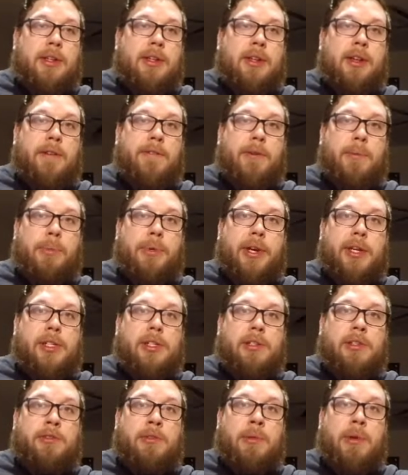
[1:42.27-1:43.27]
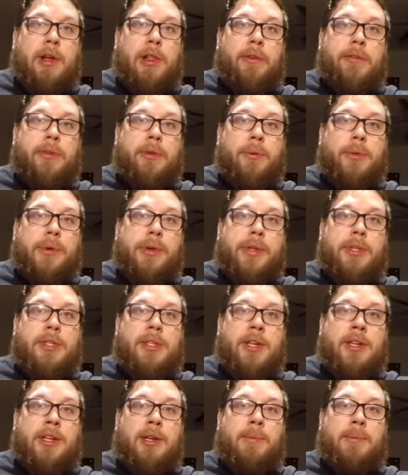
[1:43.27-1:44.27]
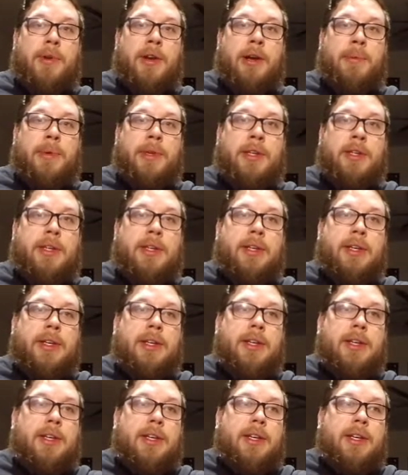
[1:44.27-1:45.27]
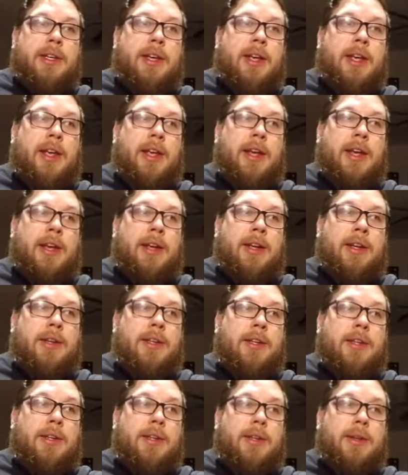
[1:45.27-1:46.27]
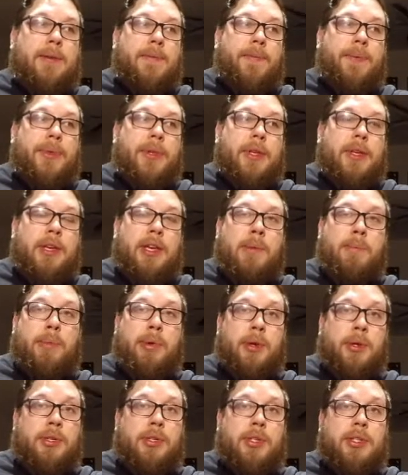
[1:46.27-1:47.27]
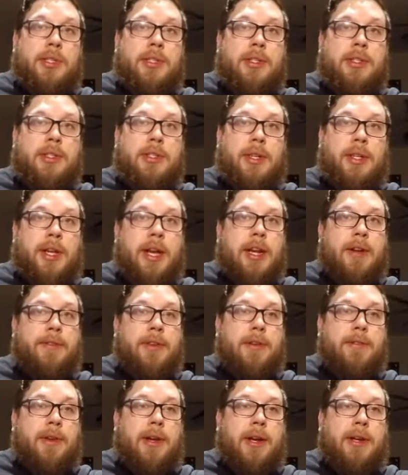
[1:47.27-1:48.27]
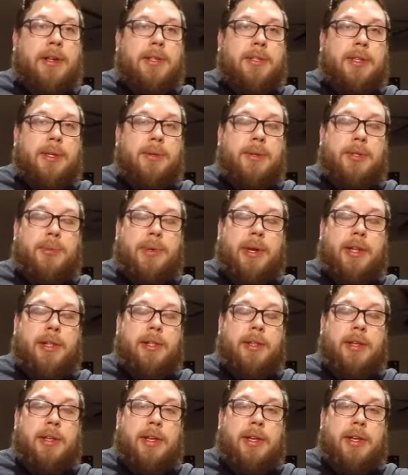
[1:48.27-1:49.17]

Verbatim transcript: Different places from all over the world send him ramen, and he purchases a lot of them on his own as well.